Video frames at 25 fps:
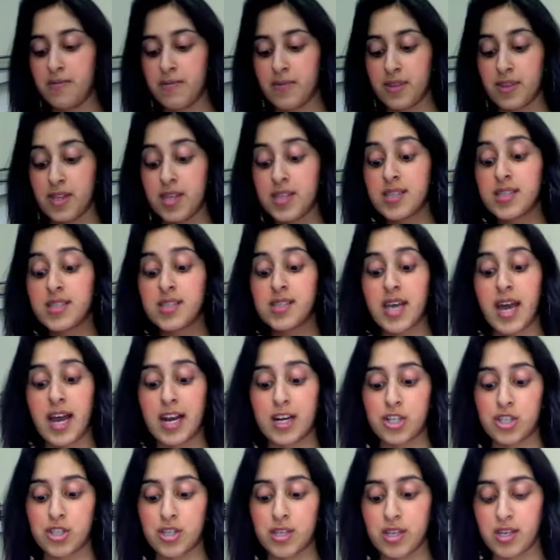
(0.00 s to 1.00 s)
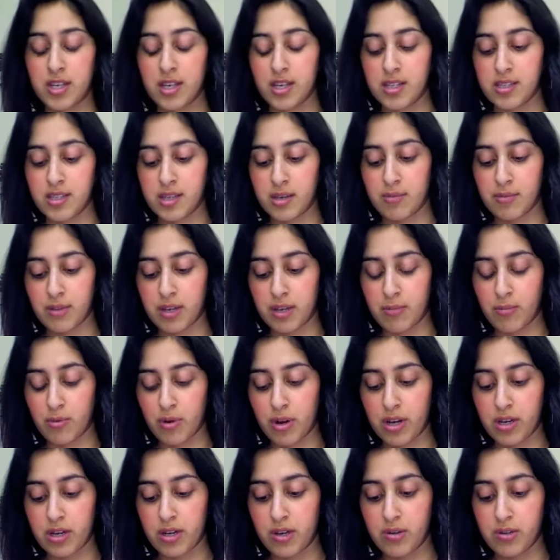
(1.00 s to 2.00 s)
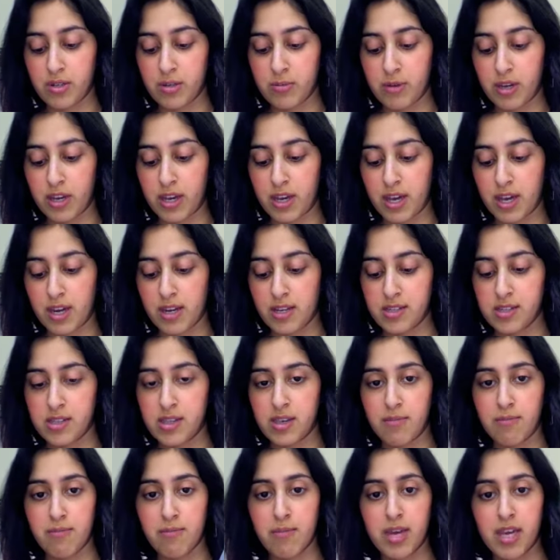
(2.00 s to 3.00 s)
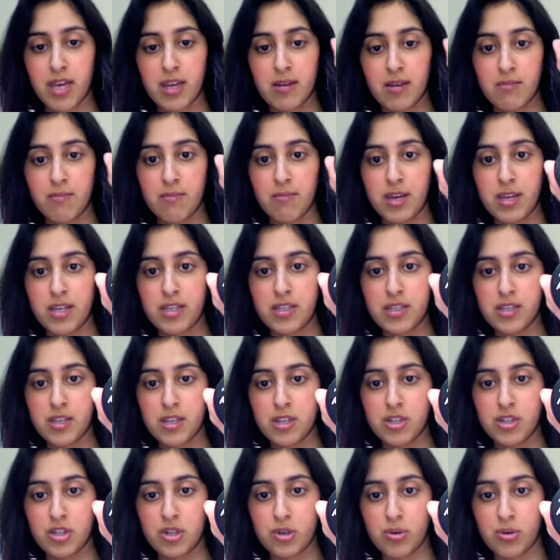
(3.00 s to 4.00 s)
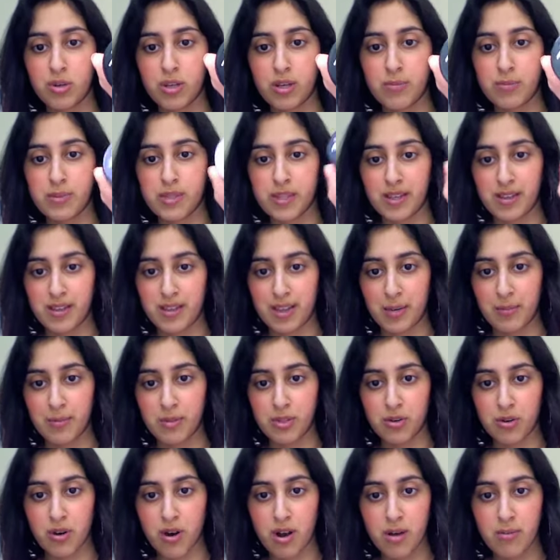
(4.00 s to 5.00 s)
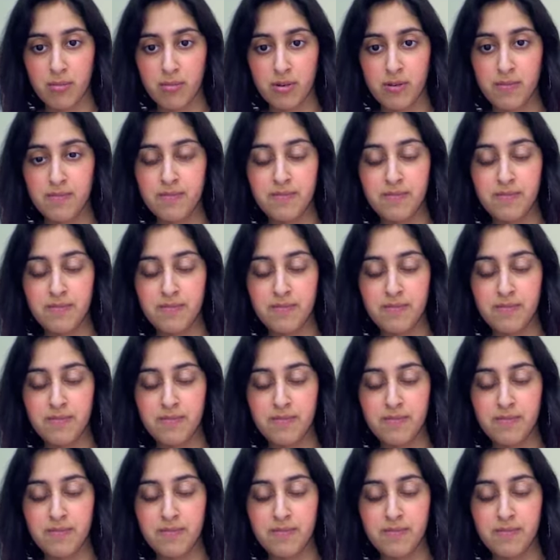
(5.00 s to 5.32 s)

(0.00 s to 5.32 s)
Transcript: This is actually something brand new to me. It is the Mint Juleps Lip Scrub.